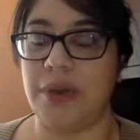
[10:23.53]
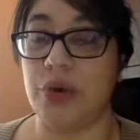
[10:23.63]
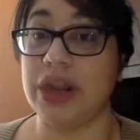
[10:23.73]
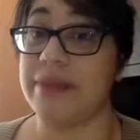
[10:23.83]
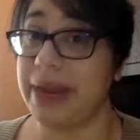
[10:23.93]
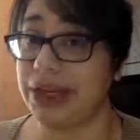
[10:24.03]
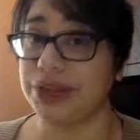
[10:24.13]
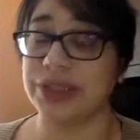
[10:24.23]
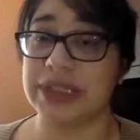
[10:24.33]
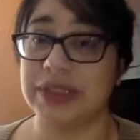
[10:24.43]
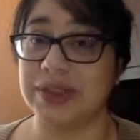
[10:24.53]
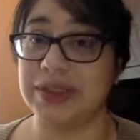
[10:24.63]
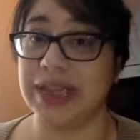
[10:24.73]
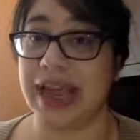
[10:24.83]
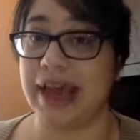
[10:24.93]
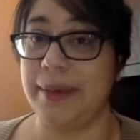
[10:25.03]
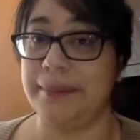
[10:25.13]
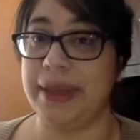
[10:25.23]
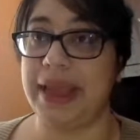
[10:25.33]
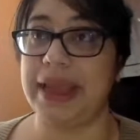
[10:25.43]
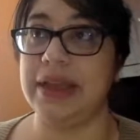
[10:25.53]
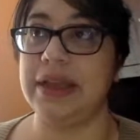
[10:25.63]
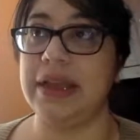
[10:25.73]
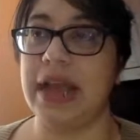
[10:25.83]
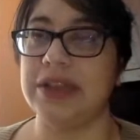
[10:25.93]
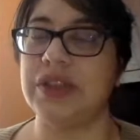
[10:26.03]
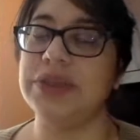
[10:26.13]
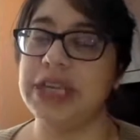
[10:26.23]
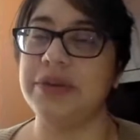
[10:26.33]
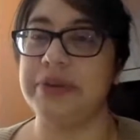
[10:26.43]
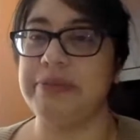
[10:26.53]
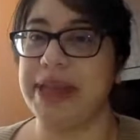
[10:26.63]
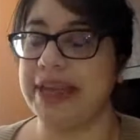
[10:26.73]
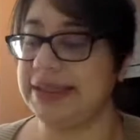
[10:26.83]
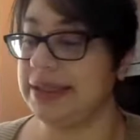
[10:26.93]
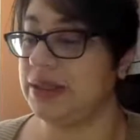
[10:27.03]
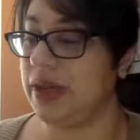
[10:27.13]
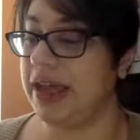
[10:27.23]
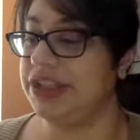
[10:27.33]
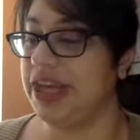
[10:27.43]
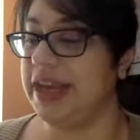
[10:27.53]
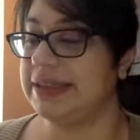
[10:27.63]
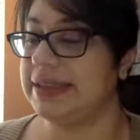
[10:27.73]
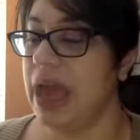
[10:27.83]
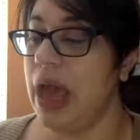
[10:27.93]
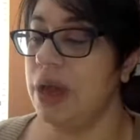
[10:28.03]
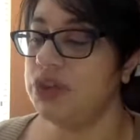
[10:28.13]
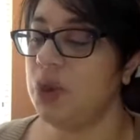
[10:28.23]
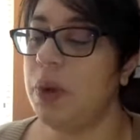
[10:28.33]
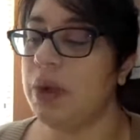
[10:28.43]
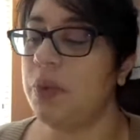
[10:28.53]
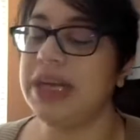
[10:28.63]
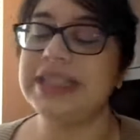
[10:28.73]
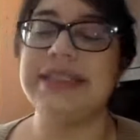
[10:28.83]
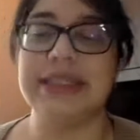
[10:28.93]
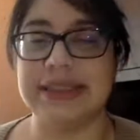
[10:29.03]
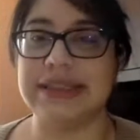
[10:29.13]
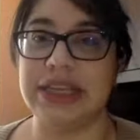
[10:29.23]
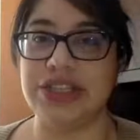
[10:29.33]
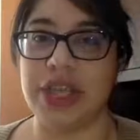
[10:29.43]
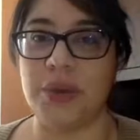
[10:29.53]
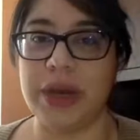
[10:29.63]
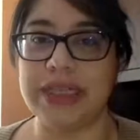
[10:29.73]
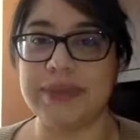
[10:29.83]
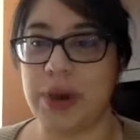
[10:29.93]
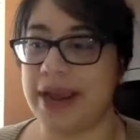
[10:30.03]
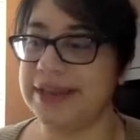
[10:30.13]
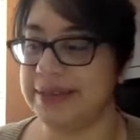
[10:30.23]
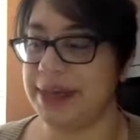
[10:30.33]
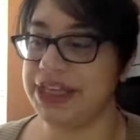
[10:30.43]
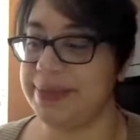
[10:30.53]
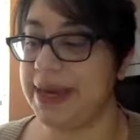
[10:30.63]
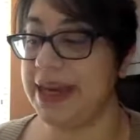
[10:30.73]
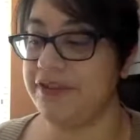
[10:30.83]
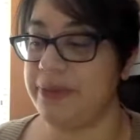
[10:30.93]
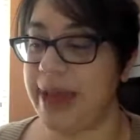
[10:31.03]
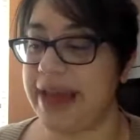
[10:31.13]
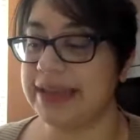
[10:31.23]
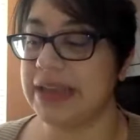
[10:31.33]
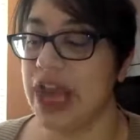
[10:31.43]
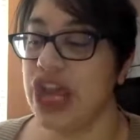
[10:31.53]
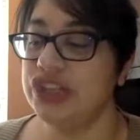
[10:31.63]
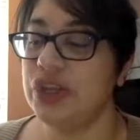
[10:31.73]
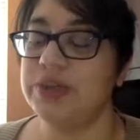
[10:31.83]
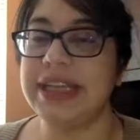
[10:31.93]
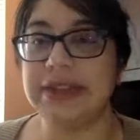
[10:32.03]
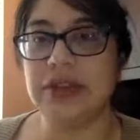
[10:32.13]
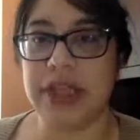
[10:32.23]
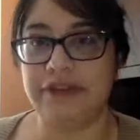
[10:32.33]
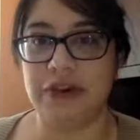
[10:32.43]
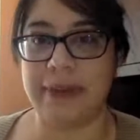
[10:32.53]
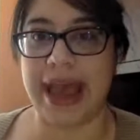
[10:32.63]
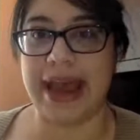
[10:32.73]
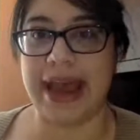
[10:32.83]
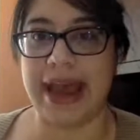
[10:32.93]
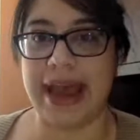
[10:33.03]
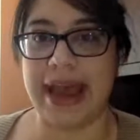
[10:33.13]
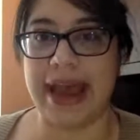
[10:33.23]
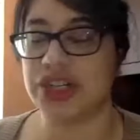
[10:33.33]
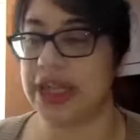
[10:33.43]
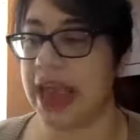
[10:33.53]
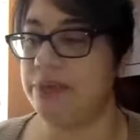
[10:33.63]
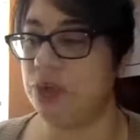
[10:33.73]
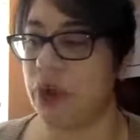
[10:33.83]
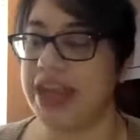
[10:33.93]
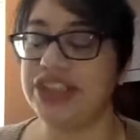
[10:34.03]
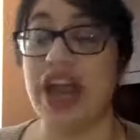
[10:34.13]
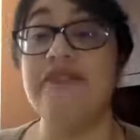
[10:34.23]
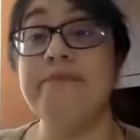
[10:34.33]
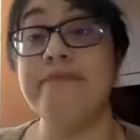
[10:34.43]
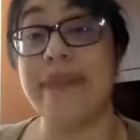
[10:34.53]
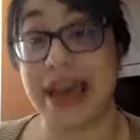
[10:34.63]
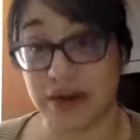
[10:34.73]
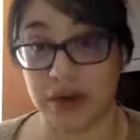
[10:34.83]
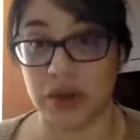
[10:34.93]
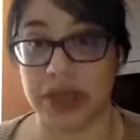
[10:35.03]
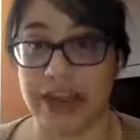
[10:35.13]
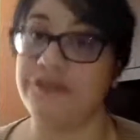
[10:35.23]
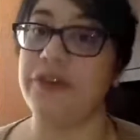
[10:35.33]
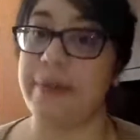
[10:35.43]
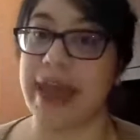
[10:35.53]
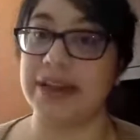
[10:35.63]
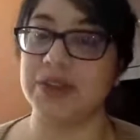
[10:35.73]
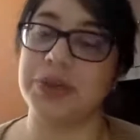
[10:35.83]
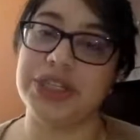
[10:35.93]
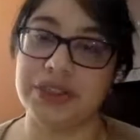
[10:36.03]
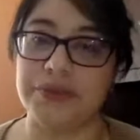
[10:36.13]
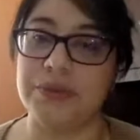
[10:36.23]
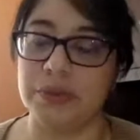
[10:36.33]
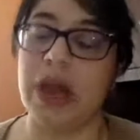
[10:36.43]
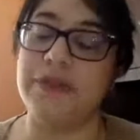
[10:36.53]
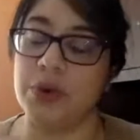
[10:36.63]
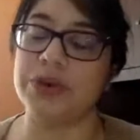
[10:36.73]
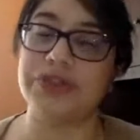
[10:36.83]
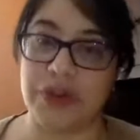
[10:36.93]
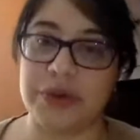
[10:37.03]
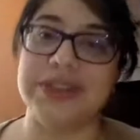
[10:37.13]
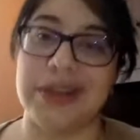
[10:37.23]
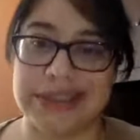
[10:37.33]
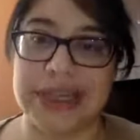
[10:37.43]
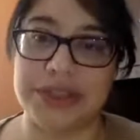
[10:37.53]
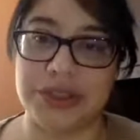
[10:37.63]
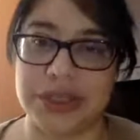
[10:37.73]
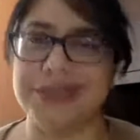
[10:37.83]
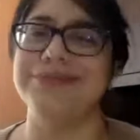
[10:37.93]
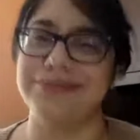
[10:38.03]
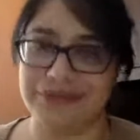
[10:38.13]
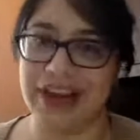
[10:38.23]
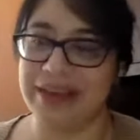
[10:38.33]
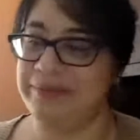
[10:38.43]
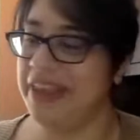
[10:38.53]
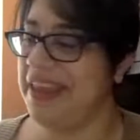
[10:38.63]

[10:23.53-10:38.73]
one of the major skills in associated with being a dental hygienist. So what is this essentially? What is practice management and informatics? So dental informatics is actually a branch of medical informatics, which is of course focused on dentistry, right?